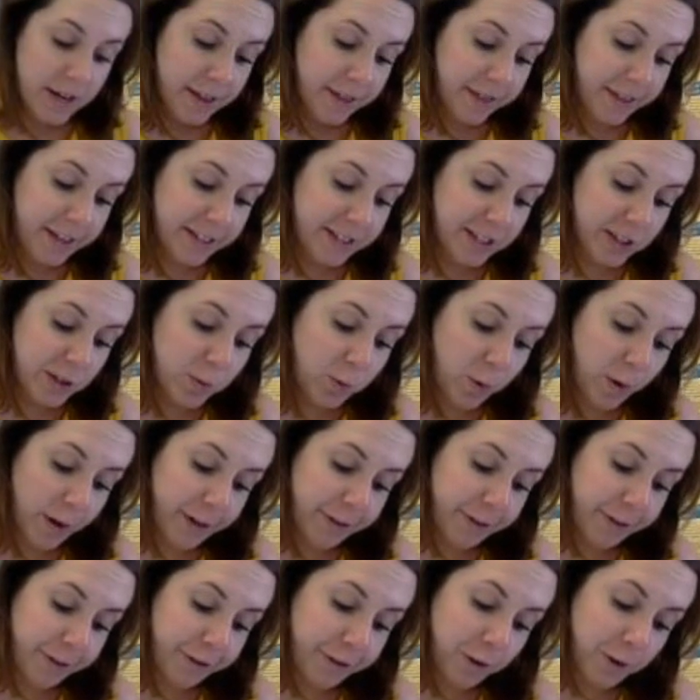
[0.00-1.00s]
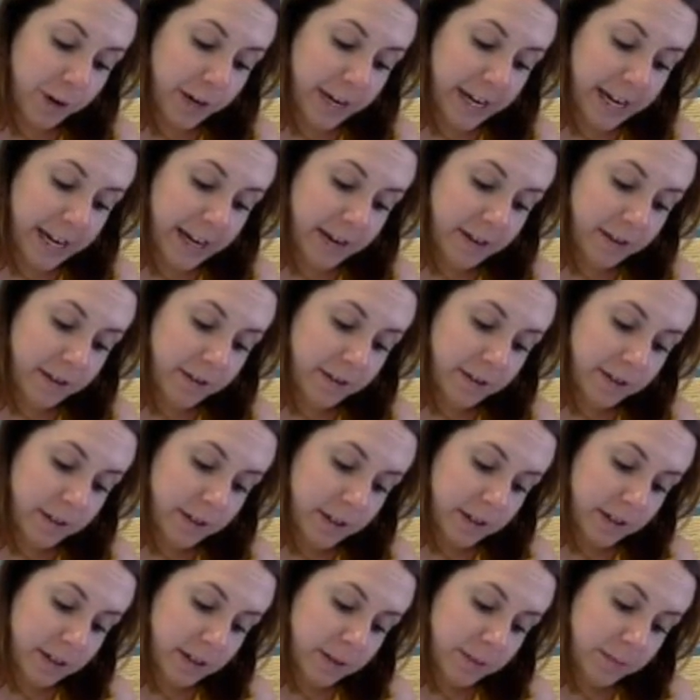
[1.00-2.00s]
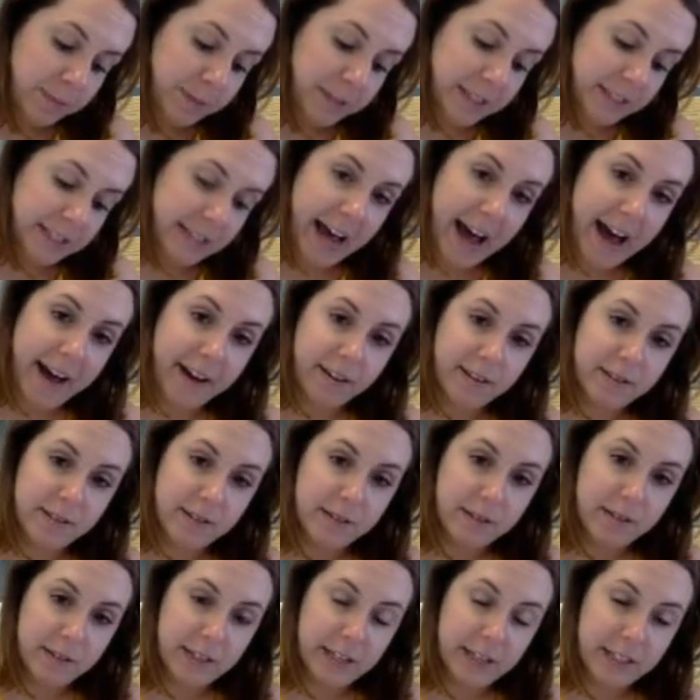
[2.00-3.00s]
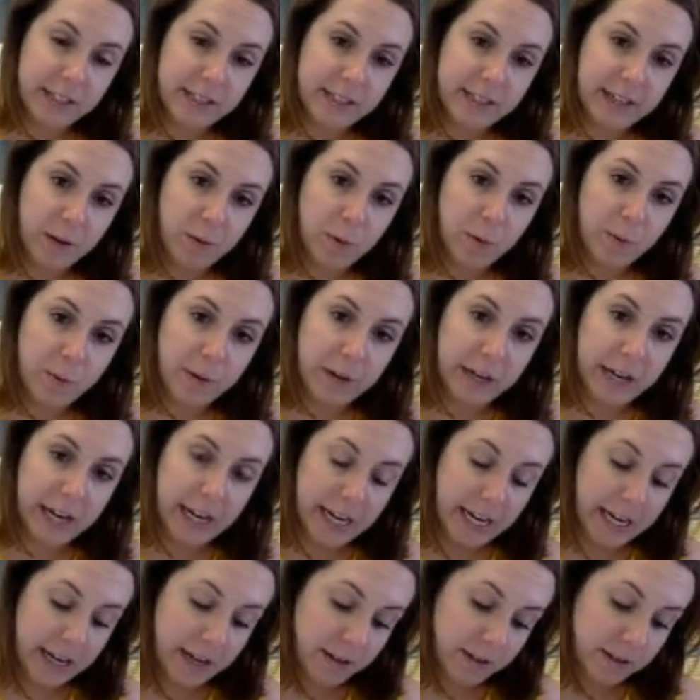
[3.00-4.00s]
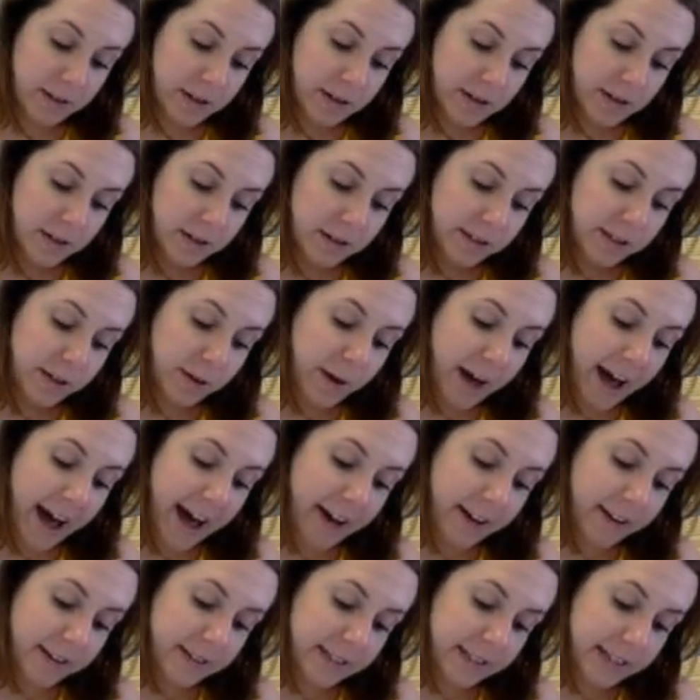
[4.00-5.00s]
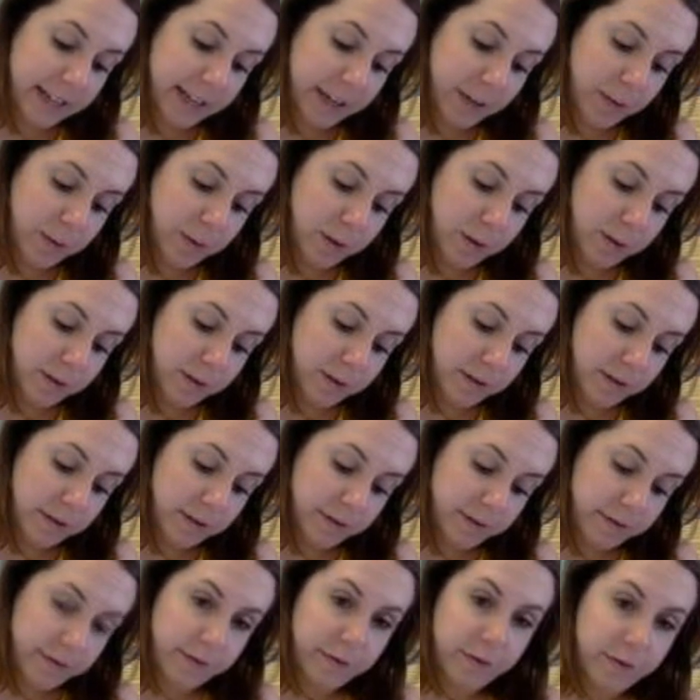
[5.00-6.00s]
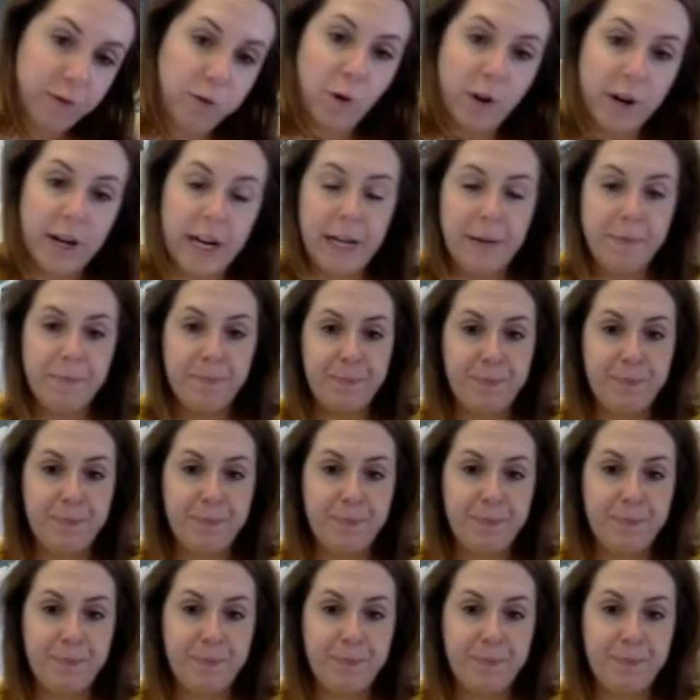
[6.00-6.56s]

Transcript: This is 140 plus X needs to equal 180. So X equals 40.